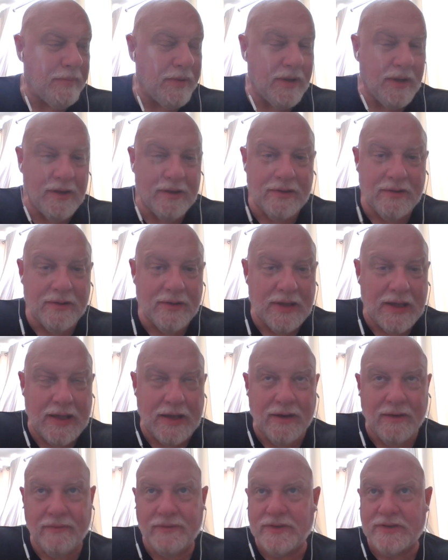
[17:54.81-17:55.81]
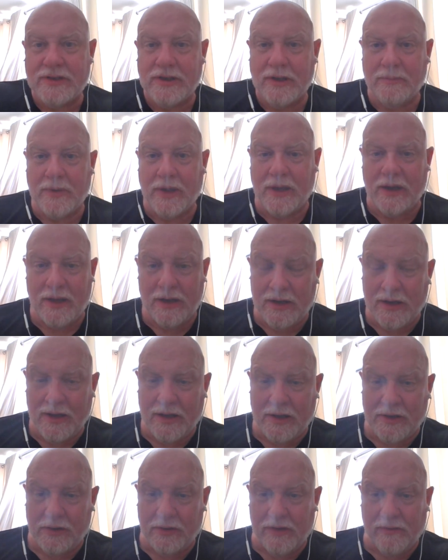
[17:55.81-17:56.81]
But other than that, obviously, I'm not
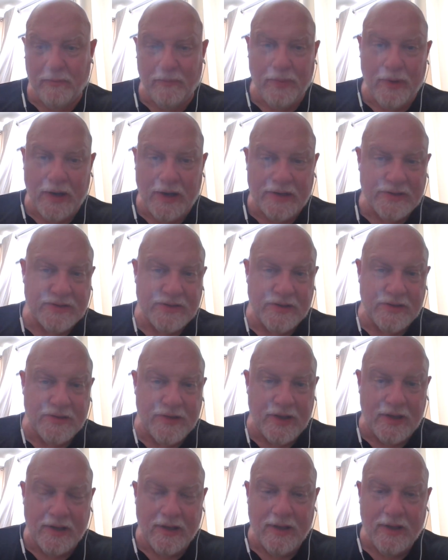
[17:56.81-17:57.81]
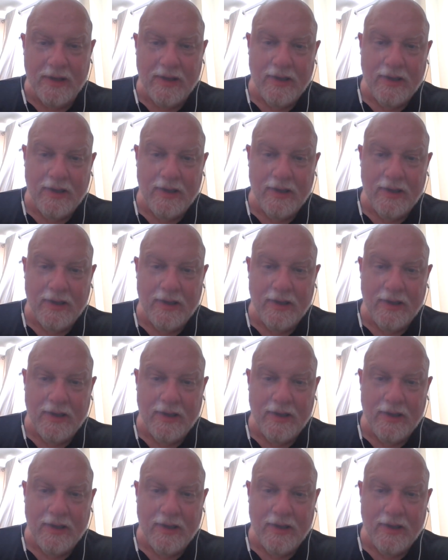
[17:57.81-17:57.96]
editing. I don't even pause the thing